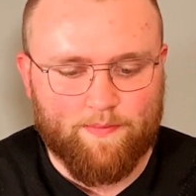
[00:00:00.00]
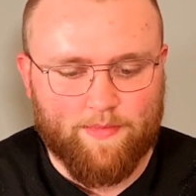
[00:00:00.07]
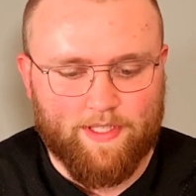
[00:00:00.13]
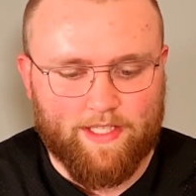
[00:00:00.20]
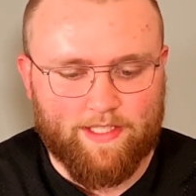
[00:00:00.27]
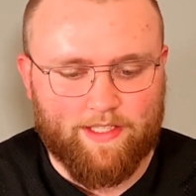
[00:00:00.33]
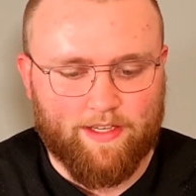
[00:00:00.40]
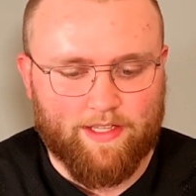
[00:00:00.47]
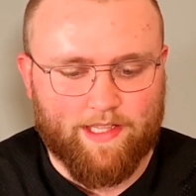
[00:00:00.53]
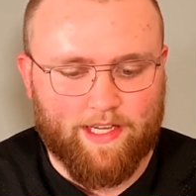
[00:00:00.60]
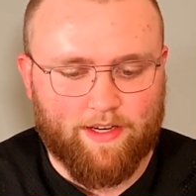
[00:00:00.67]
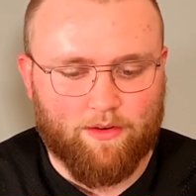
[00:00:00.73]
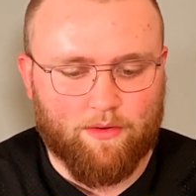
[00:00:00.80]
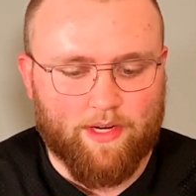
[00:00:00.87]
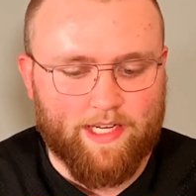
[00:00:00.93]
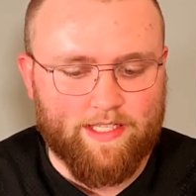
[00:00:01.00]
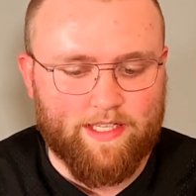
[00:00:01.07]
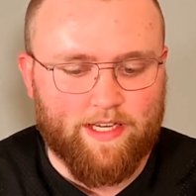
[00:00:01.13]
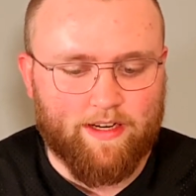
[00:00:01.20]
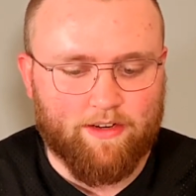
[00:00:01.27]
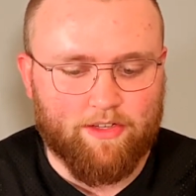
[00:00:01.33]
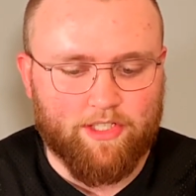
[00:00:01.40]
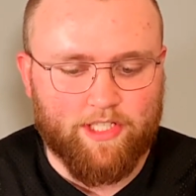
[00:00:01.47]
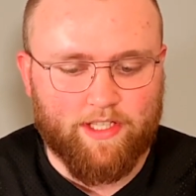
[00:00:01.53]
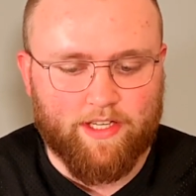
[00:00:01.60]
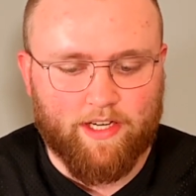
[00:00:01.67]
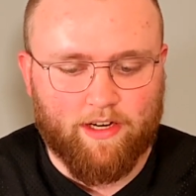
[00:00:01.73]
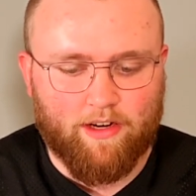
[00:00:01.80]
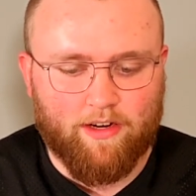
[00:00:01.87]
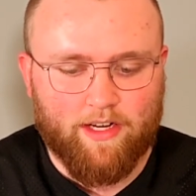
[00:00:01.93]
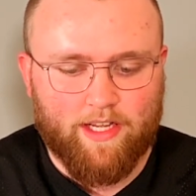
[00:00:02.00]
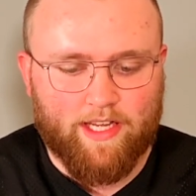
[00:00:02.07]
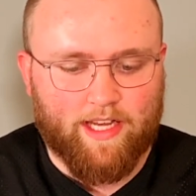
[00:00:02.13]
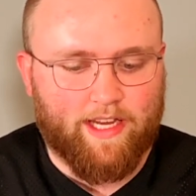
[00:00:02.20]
He's got that crazy energy there.